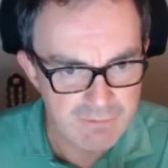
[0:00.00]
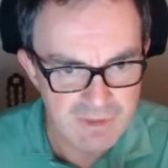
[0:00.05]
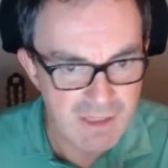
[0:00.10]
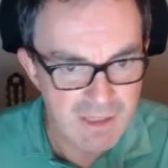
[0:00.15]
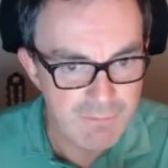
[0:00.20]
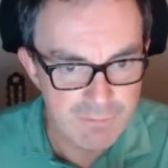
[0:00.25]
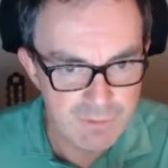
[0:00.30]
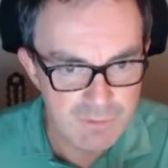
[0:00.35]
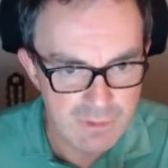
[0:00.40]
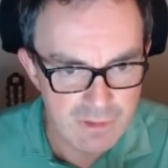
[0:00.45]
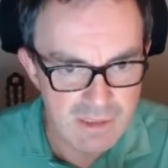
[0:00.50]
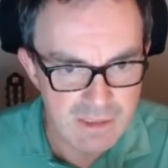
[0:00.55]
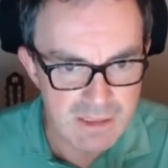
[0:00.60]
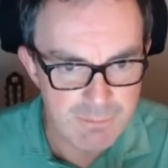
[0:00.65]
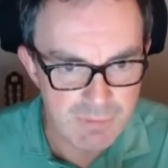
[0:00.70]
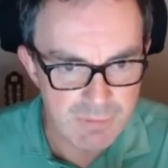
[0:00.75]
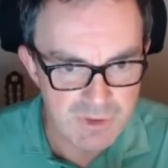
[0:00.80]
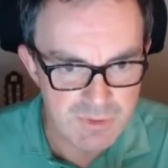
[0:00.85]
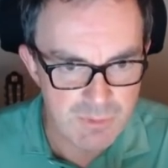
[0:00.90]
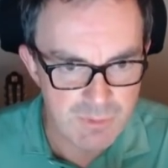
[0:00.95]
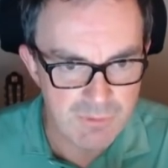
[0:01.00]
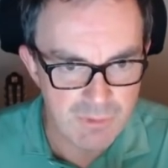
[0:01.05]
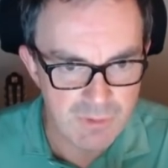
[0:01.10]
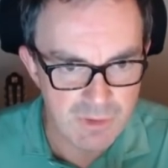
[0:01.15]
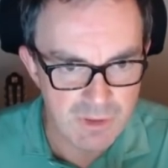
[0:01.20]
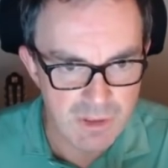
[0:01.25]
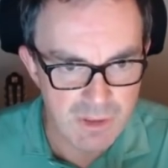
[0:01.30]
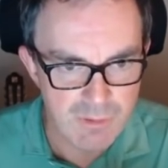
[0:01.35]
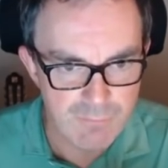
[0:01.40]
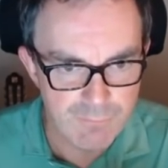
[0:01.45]
definitely, because we've got
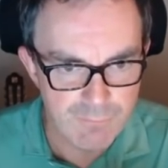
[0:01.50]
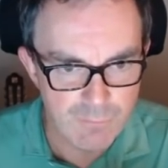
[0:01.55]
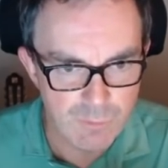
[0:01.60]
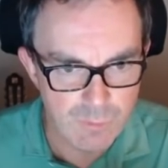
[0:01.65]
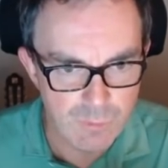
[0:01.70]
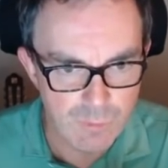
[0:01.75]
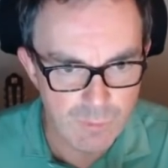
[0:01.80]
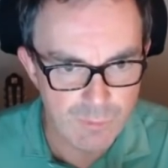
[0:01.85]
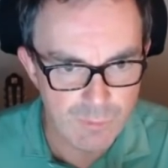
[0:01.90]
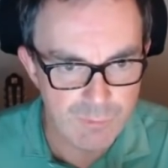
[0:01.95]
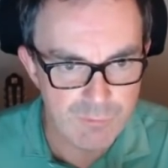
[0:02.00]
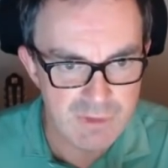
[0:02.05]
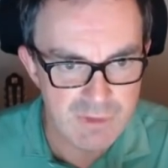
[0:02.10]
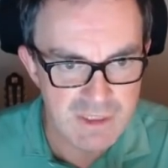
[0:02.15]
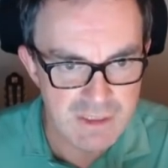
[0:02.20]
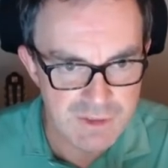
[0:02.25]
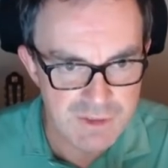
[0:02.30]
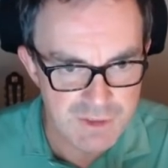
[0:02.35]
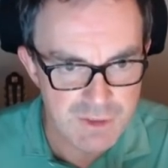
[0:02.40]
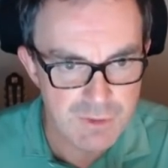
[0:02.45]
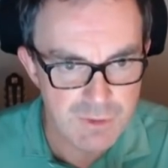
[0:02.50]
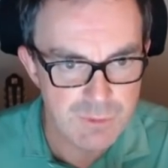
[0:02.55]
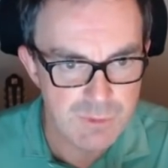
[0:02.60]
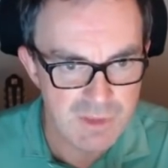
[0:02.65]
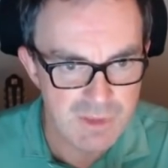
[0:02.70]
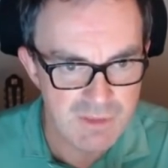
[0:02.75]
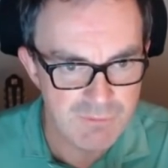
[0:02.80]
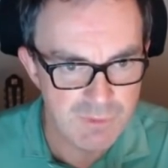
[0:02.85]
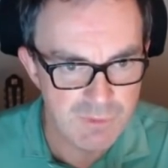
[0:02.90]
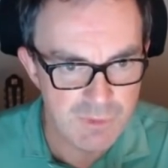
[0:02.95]
to go four, three, two.
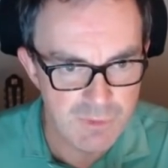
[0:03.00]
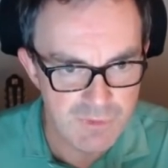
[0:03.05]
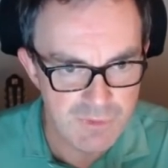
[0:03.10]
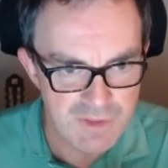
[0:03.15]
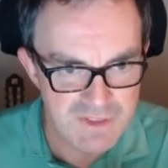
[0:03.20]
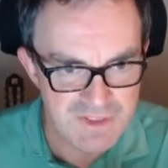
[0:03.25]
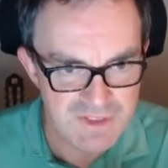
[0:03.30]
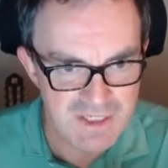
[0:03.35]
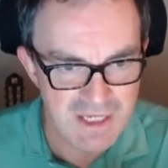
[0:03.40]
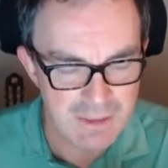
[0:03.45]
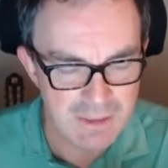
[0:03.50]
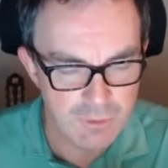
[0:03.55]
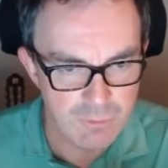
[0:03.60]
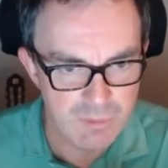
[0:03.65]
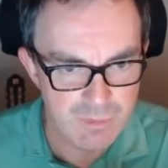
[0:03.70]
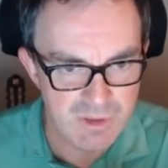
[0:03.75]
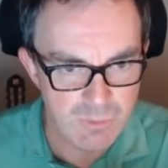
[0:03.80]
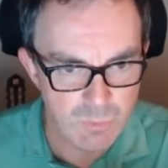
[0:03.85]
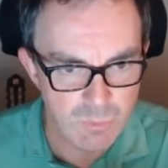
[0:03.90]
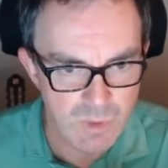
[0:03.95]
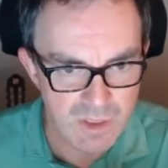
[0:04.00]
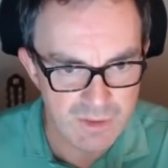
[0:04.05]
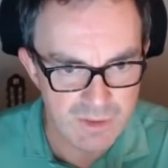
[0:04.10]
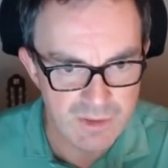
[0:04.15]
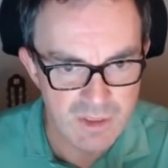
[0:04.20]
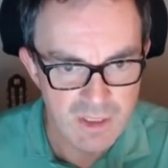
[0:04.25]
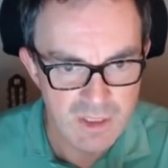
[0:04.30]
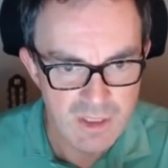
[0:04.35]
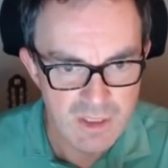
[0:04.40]
given that this cannot be a 1.